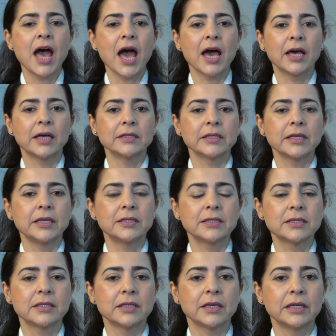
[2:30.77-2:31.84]
and
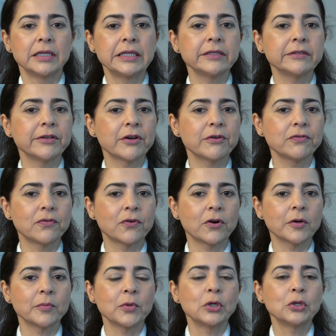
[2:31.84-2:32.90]
its linear
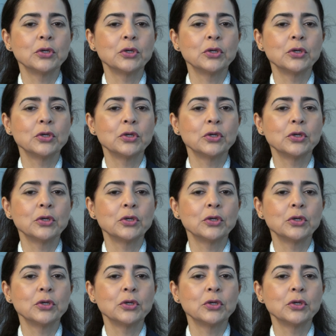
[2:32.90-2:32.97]
form,